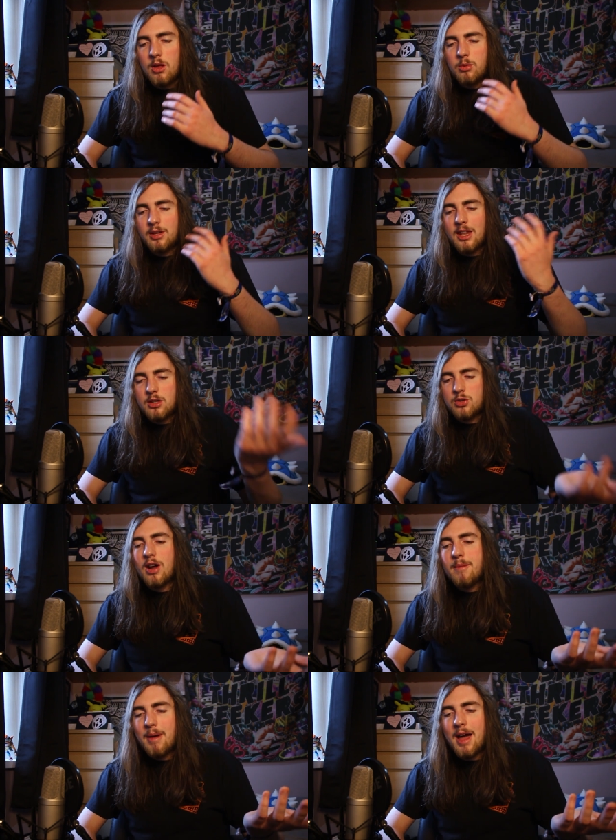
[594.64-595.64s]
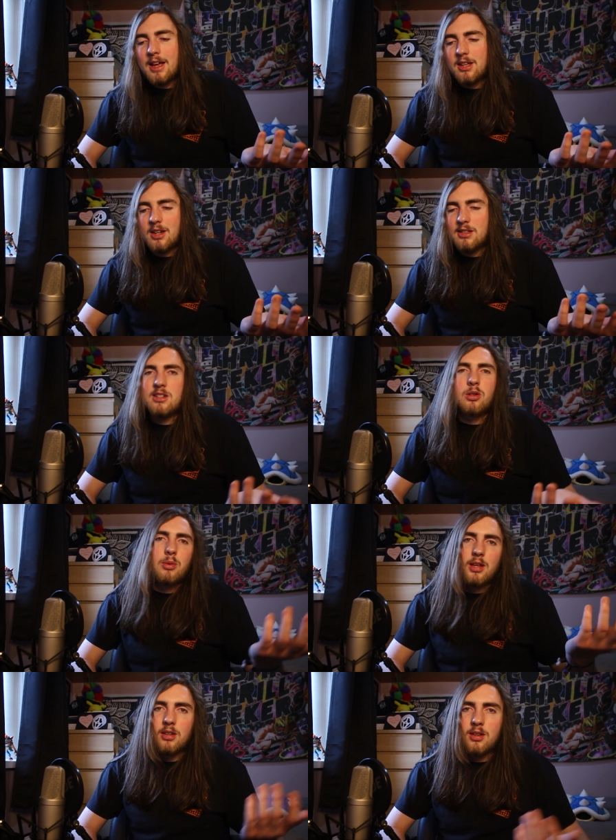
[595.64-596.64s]
We'll get the tram back and then see what
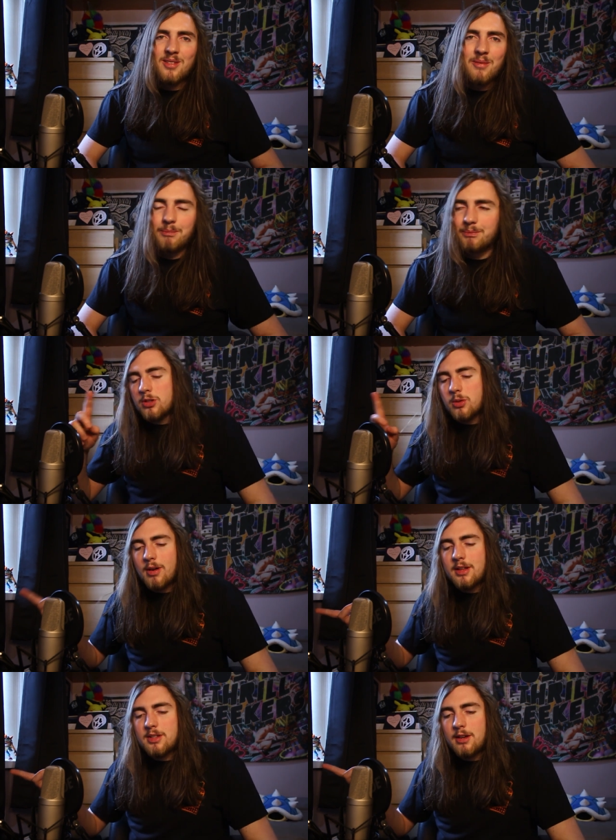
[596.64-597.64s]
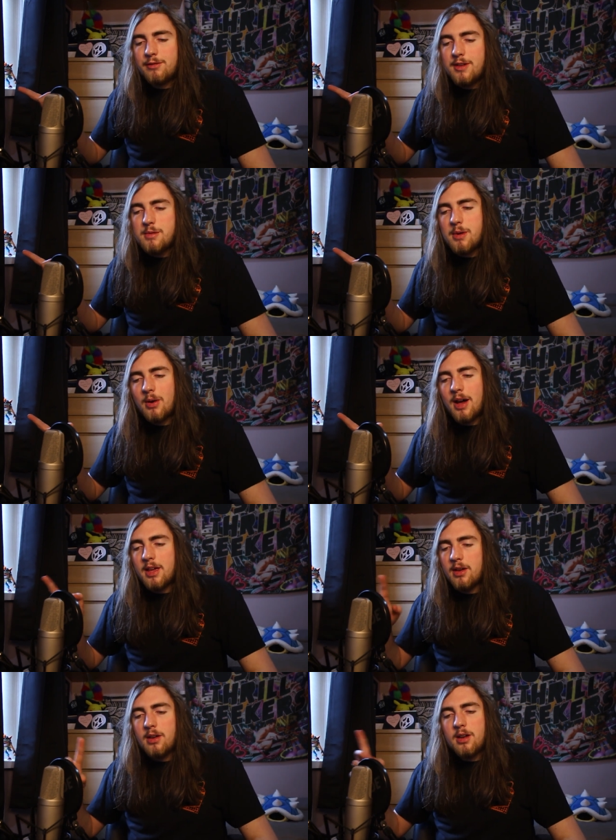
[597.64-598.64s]
we can do. Whilst we were outside Fibo, I
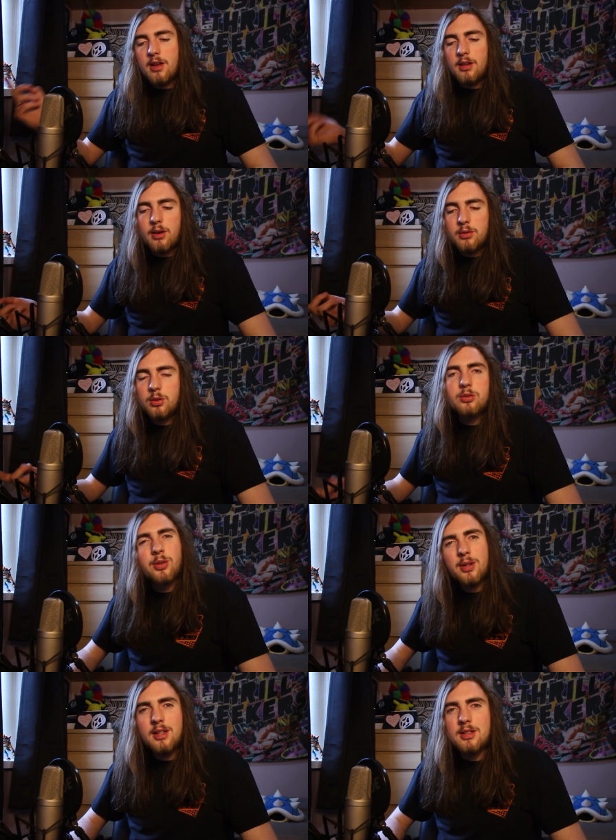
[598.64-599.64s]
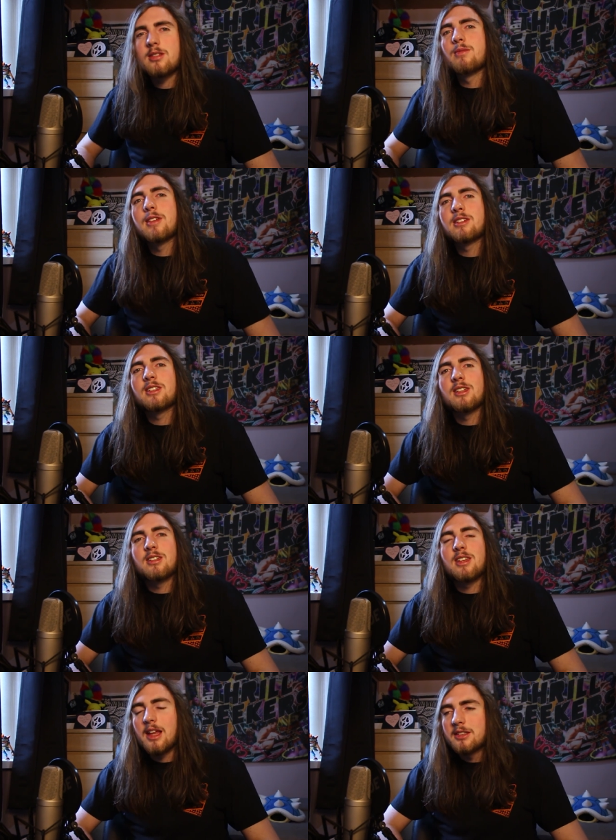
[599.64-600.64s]
heard a local talking to some visitors
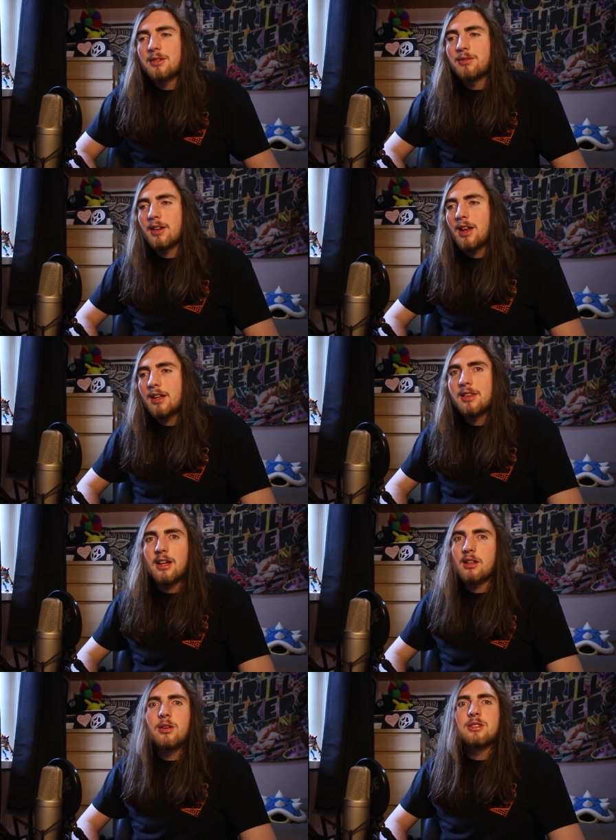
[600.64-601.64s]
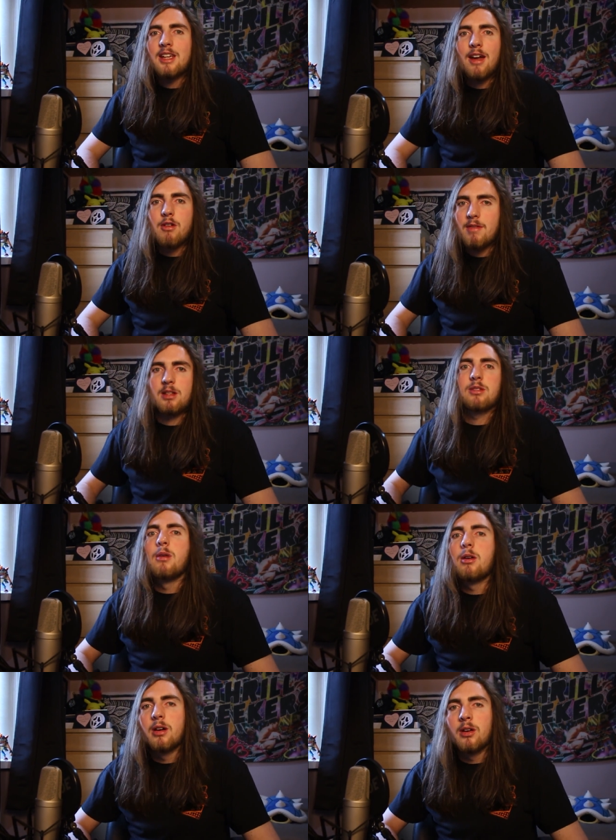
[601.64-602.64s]
saying something like they're closing everything
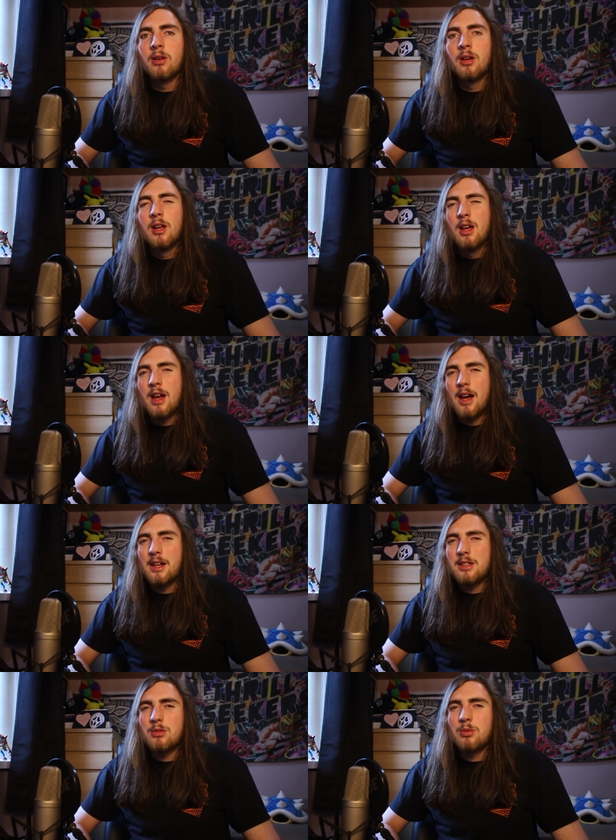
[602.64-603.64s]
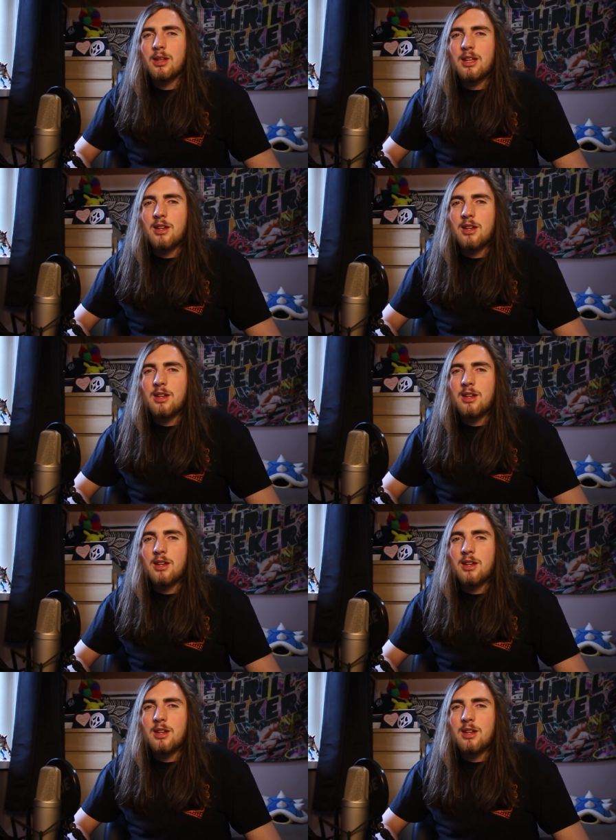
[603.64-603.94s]
tomorrow, and I didn't really